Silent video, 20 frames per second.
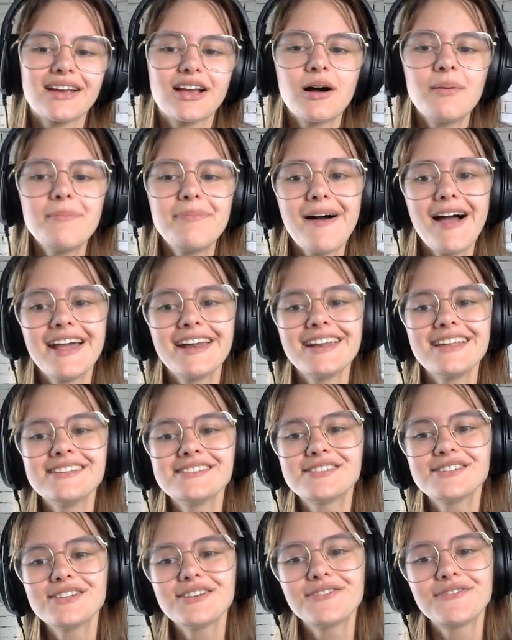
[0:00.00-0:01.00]
combine
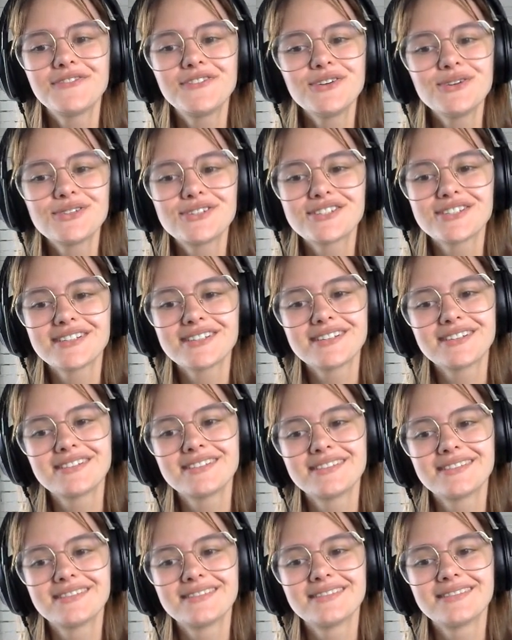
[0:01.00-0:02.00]
Into the
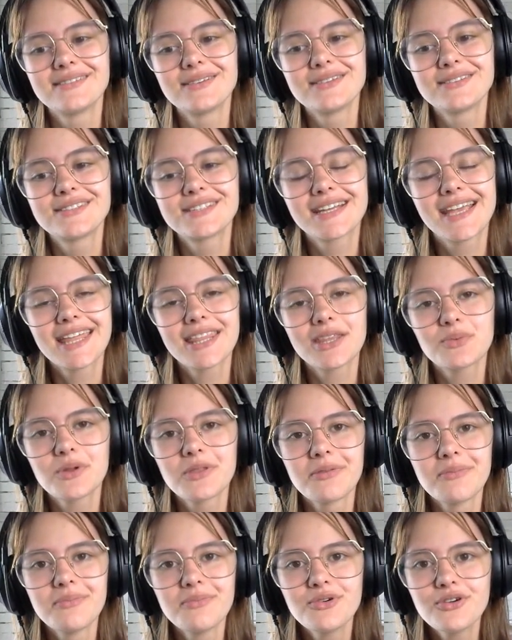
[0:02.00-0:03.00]
Future together
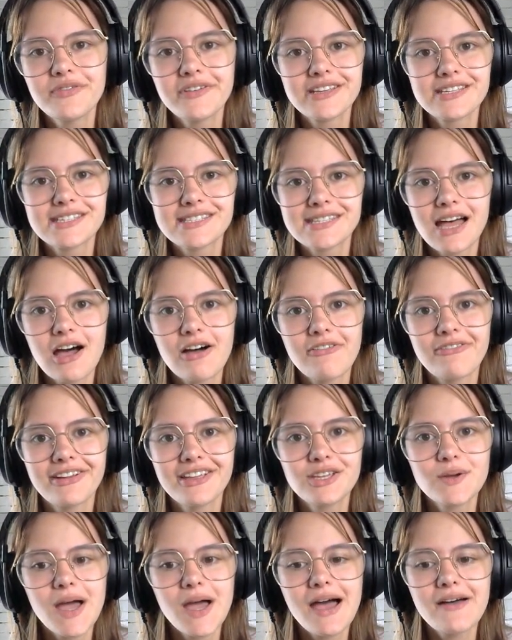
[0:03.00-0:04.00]
with movie stuff
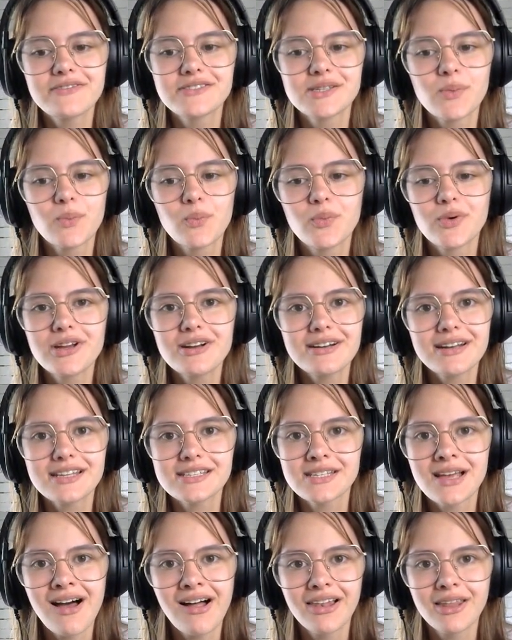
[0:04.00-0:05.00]
and you have some weird
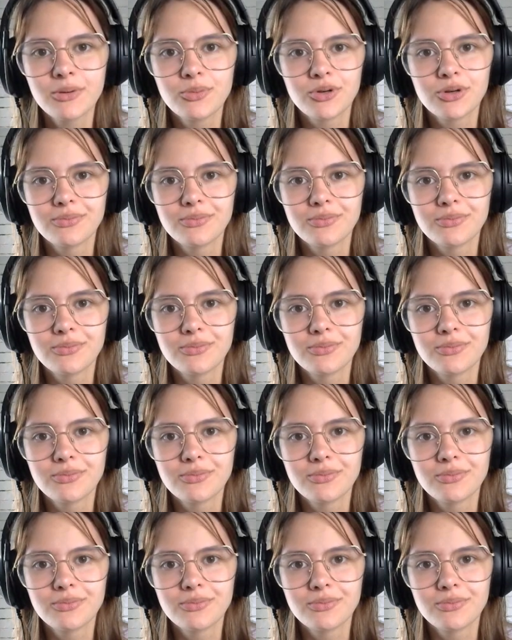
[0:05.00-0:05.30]
ass Hollywood